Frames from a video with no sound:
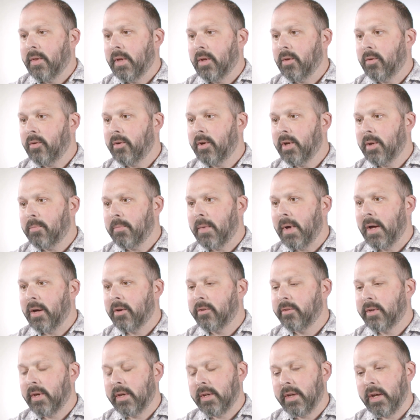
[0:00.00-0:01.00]
think looking back,
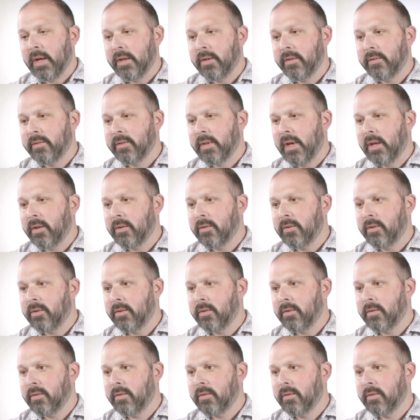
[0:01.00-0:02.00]
so I had a scan
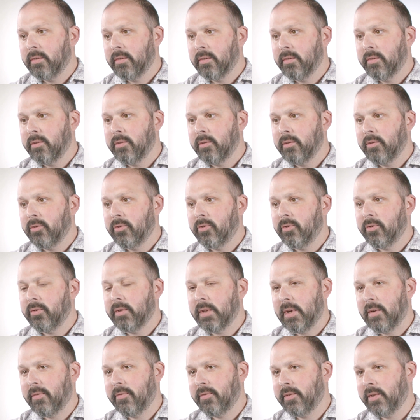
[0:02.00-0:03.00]
done just
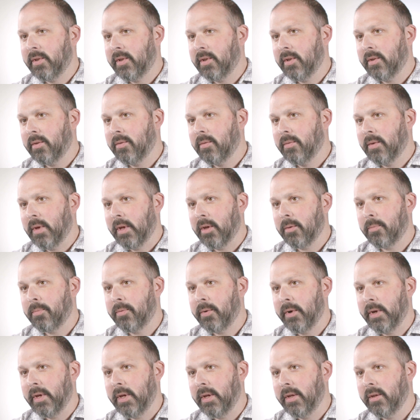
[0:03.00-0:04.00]
after, like a
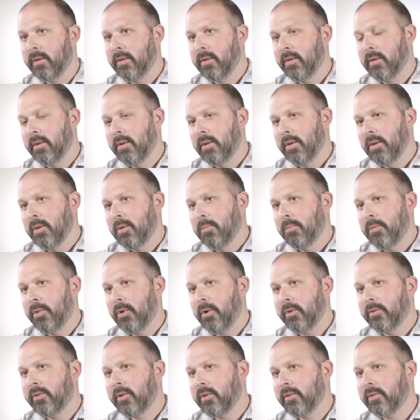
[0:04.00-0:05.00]

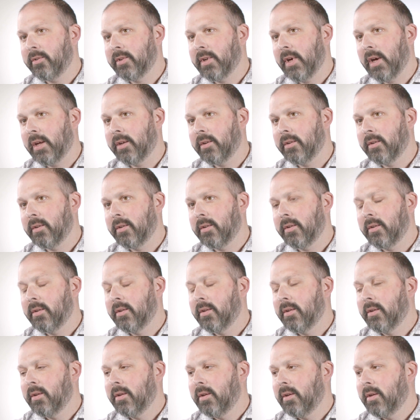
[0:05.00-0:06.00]
pre-proton scan
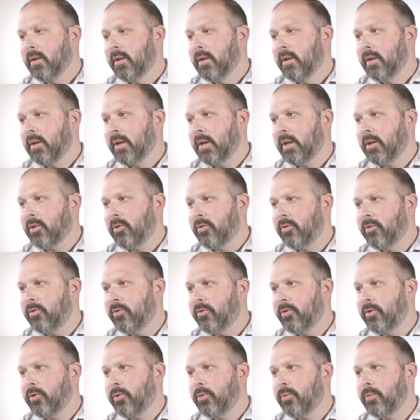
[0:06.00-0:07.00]
in
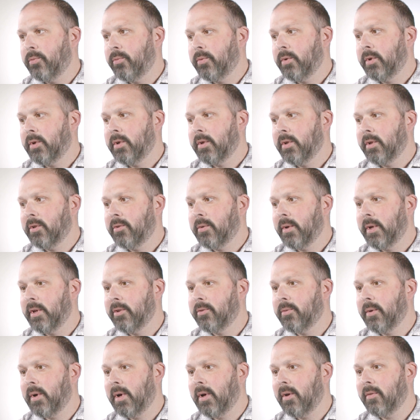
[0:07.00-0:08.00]
June
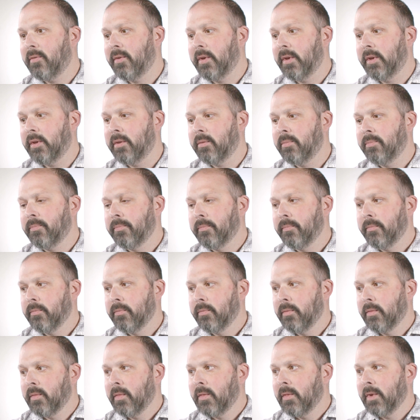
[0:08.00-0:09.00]
2012, and
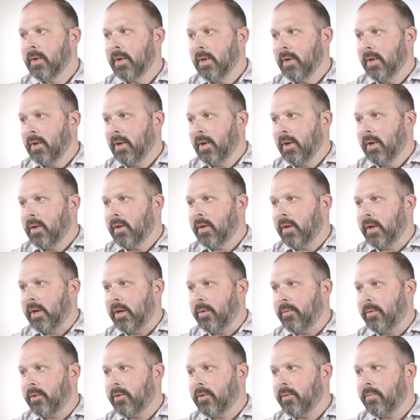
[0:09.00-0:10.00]

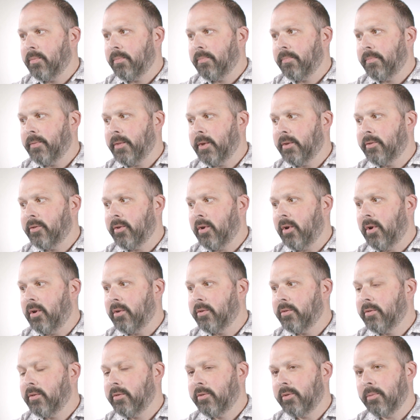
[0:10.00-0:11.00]
they saw
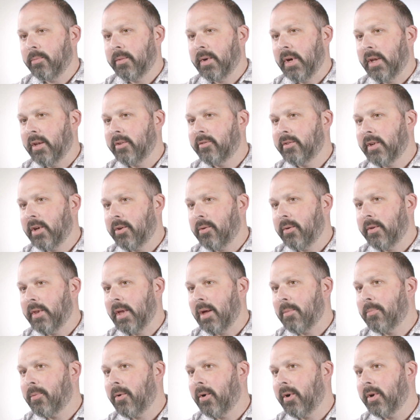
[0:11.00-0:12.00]
some kind of shadow at
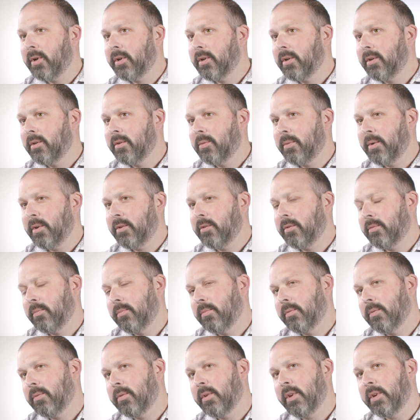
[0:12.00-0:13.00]
that point, which
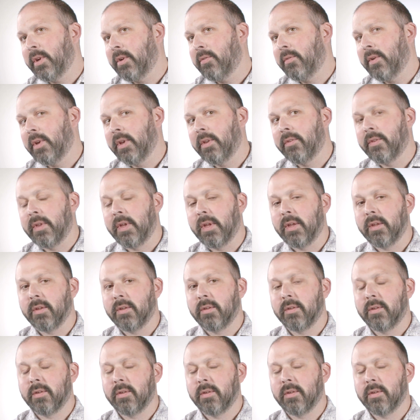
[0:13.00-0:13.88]
they didn't really think